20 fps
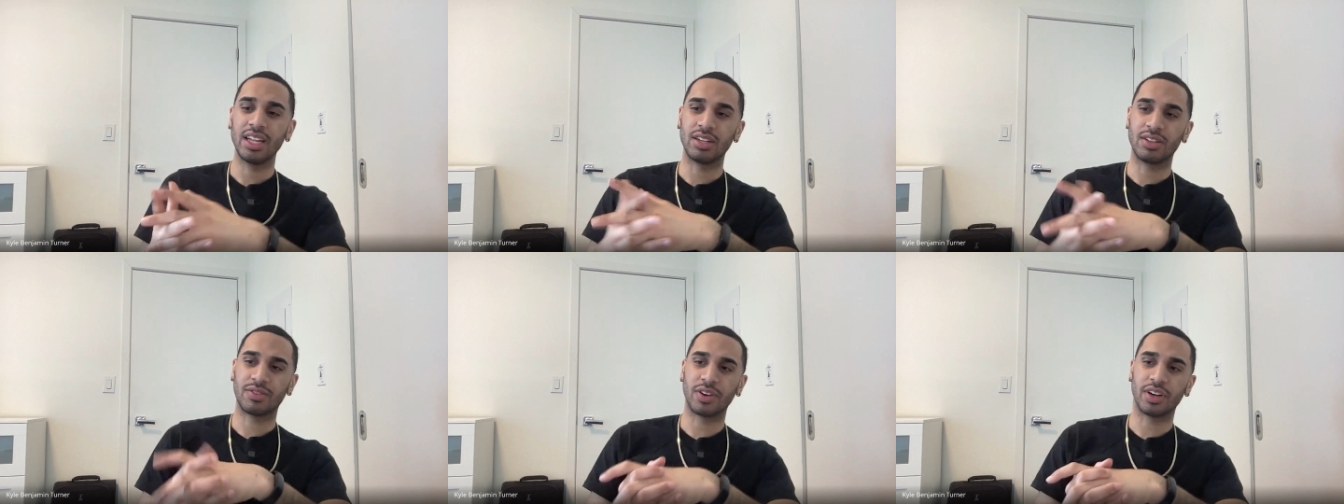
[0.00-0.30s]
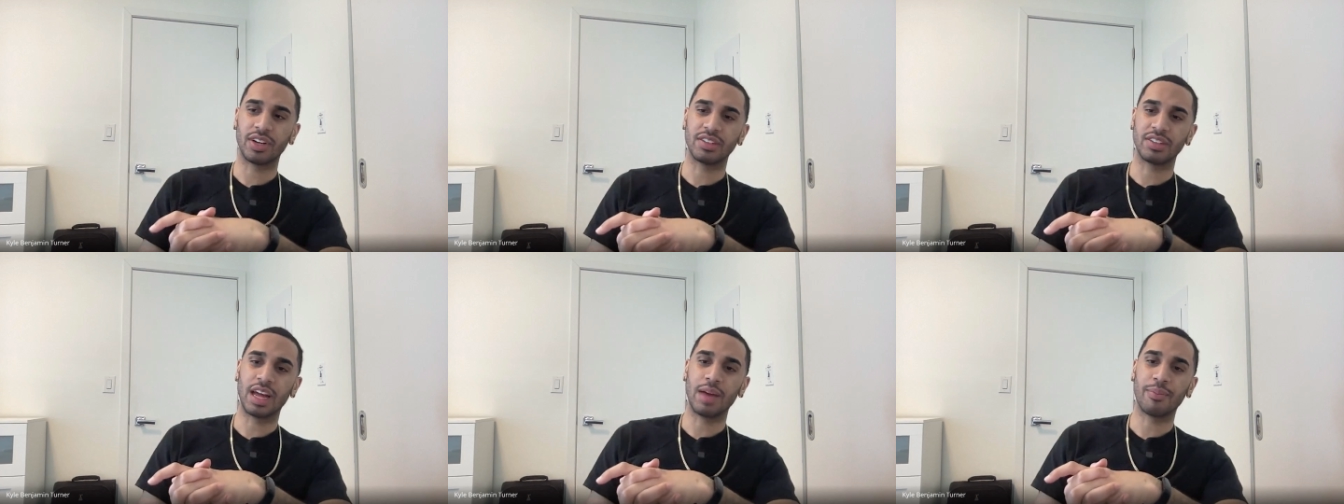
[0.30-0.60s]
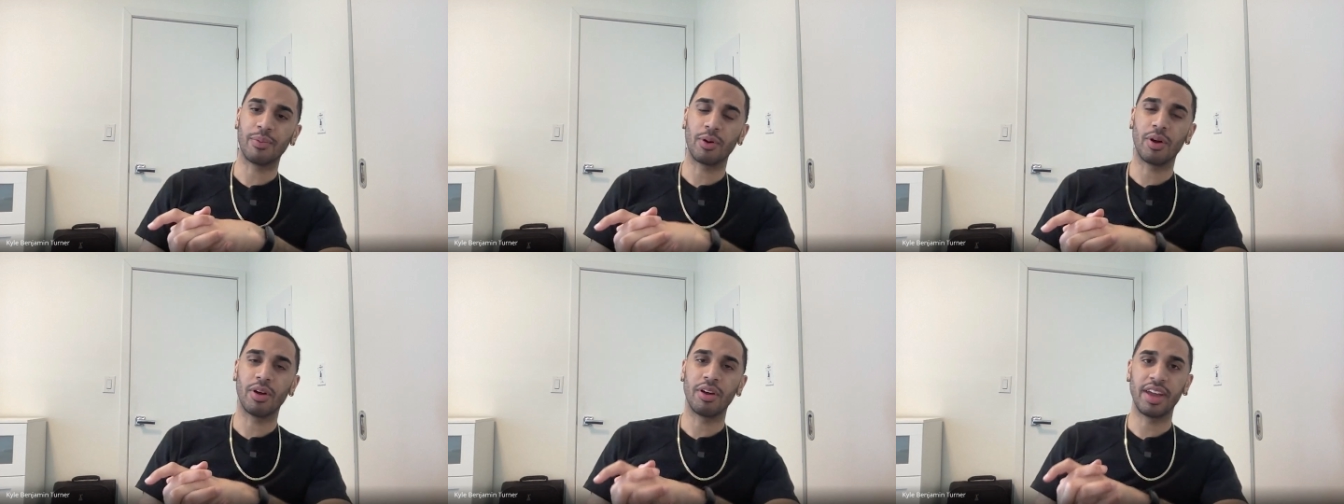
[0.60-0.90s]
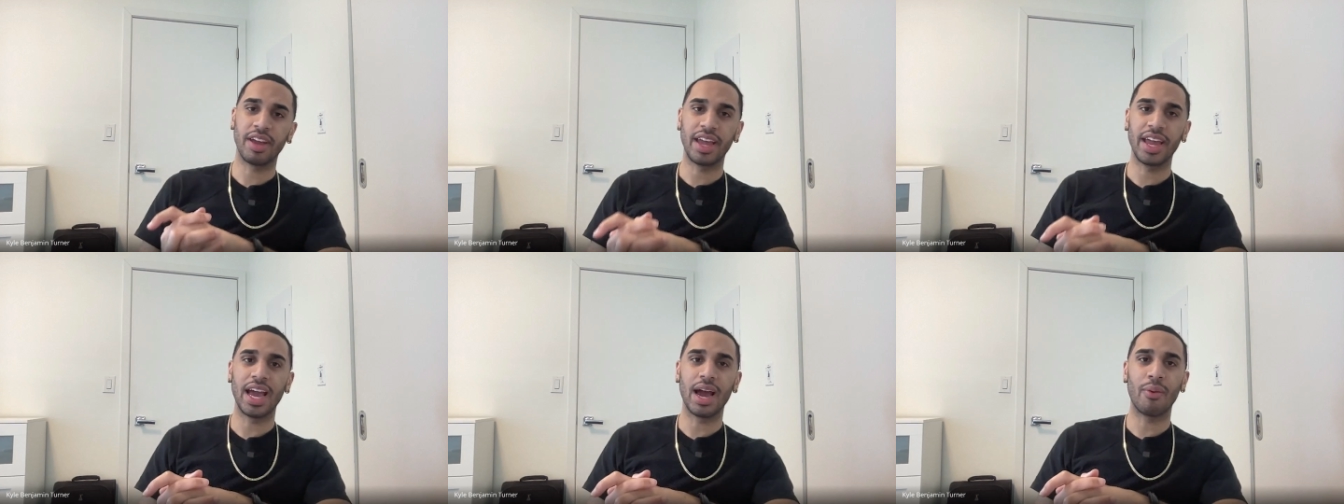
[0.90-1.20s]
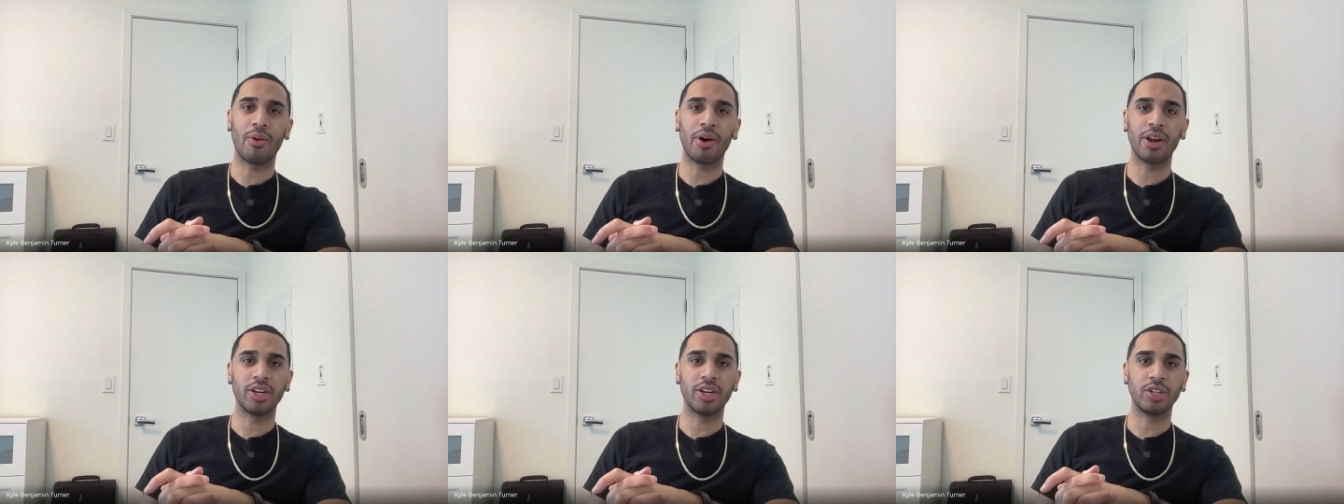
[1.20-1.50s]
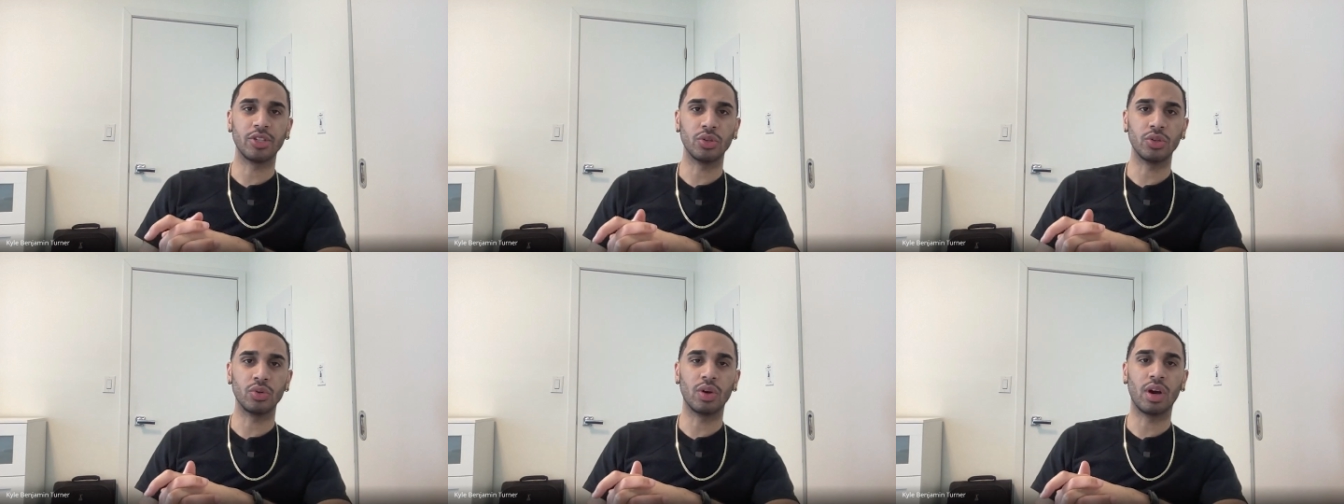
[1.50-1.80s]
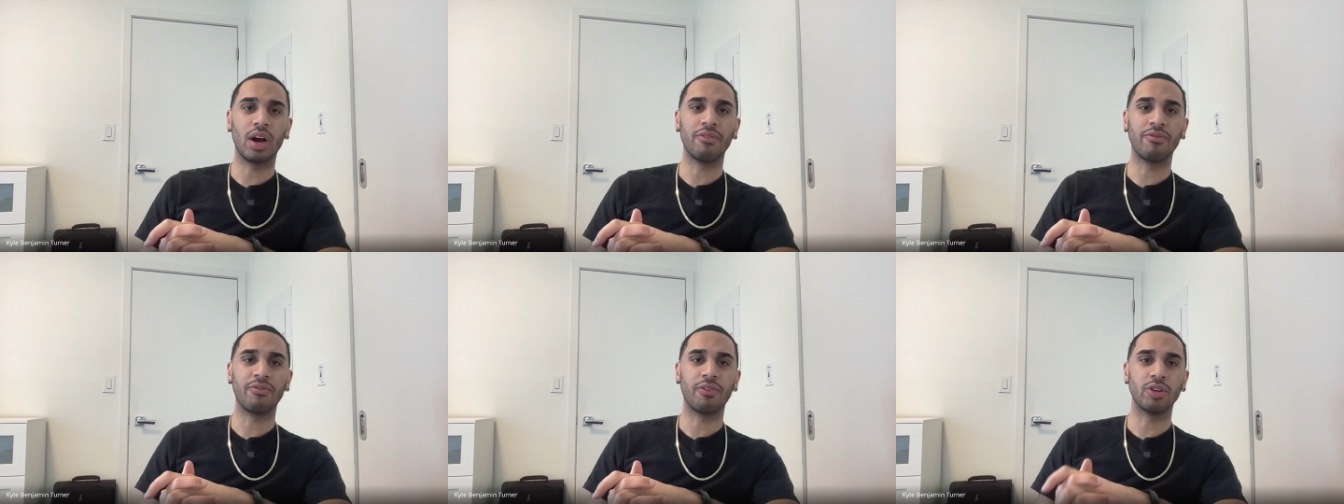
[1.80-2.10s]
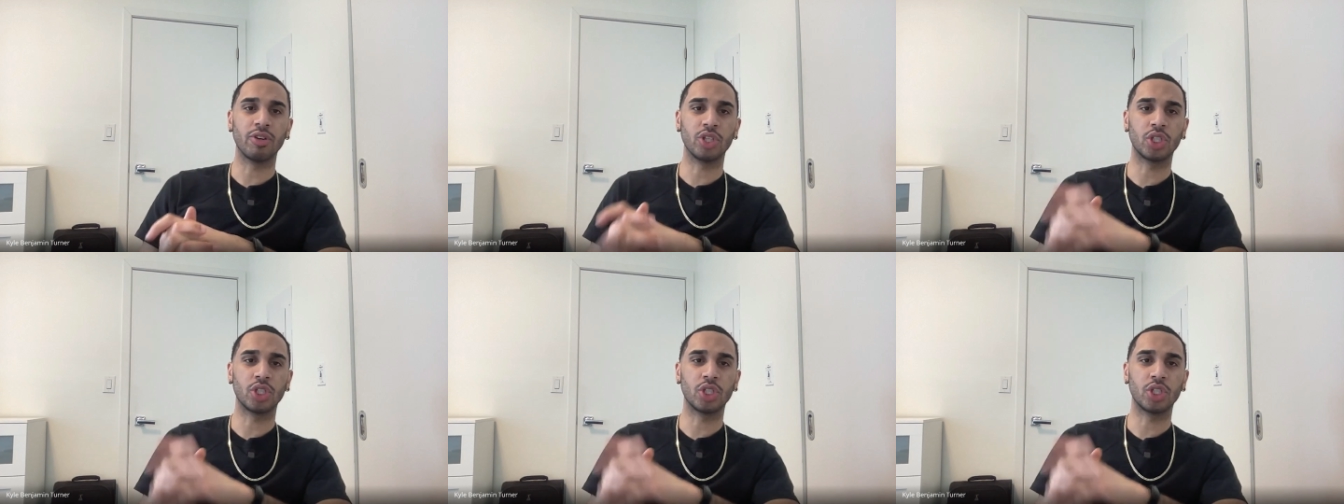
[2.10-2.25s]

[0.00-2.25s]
for example, hey, I want to do a photo